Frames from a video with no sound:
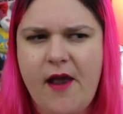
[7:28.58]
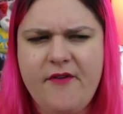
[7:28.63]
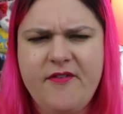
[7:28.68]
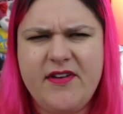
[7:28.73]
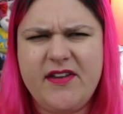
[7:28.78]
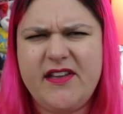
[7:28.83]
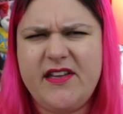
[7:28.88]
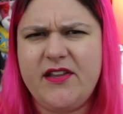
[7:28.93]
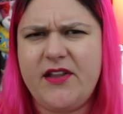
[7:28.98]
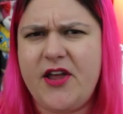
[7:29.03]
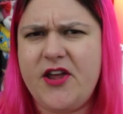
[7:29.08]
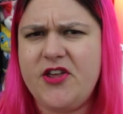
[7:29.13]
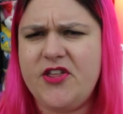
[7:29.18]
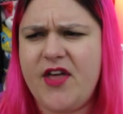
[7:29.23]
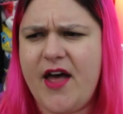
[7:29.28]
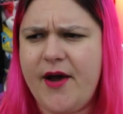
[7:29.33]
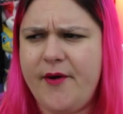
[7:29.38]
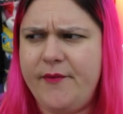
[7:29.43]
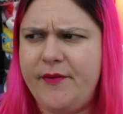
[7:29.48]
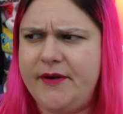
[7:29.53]
I really like
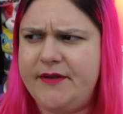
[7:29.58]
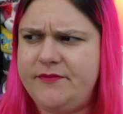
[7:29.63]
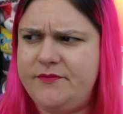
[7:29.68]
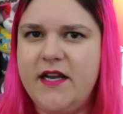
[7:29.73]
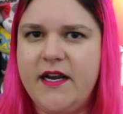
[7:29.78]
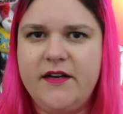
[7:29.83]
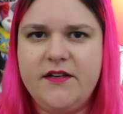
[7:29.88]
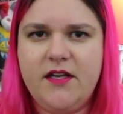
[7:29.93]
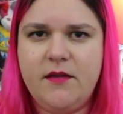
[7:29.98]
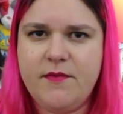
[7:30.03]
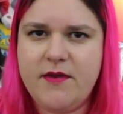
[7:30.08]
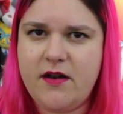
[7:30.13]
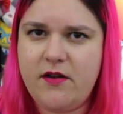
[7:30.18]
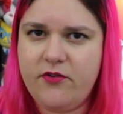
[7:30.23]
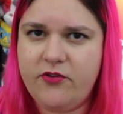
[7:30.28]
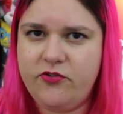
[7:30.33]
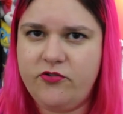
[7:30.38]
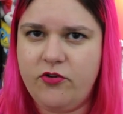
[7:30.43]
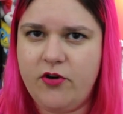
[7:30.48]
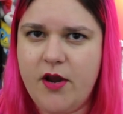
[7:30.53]
that one. Karyn, tell me
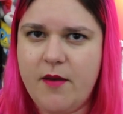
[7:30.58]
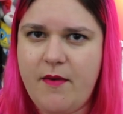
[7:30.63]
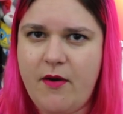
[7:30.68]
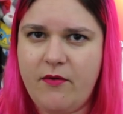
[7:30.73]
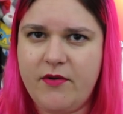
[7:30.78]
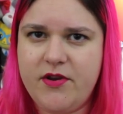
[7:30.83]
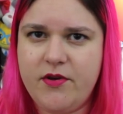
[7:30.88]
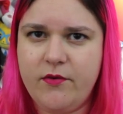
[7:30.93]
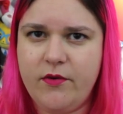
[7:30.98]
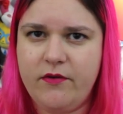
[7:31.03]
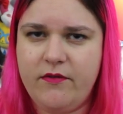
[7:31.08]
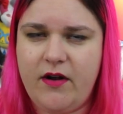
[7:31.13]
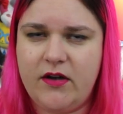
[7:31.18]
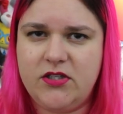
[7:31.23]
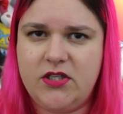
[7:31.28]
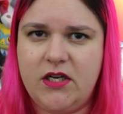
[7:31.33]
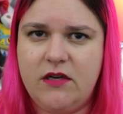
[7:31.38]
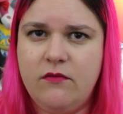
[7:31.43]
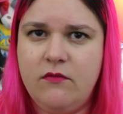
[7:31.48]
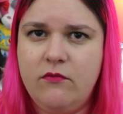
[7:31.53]
another story about when you were in
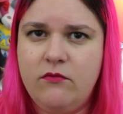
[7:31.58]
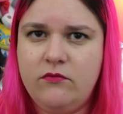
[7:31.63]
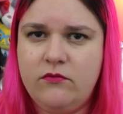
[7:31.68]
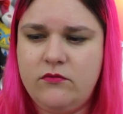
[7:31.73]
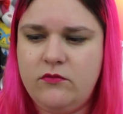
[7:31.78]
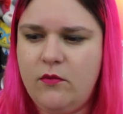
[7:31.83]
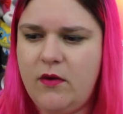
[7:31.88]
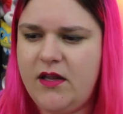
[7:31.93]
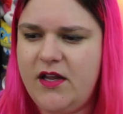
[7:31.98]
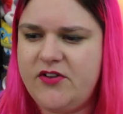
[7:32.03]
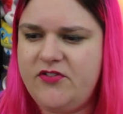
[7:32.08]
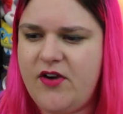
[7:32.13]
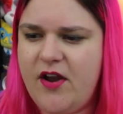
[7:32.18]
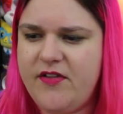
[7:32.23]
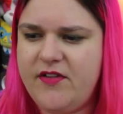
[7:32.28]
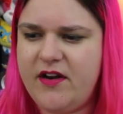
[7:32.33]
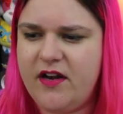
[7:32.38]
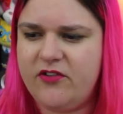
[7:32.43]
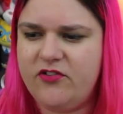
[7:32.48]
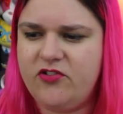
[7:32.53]
Russia. While I try
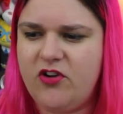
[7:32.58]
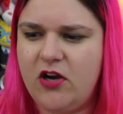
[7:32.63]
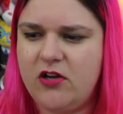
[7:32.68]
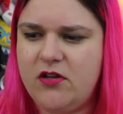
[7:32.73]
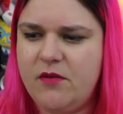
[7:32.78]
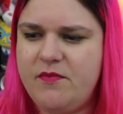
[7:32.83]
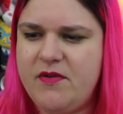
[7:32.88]
the next chocolate.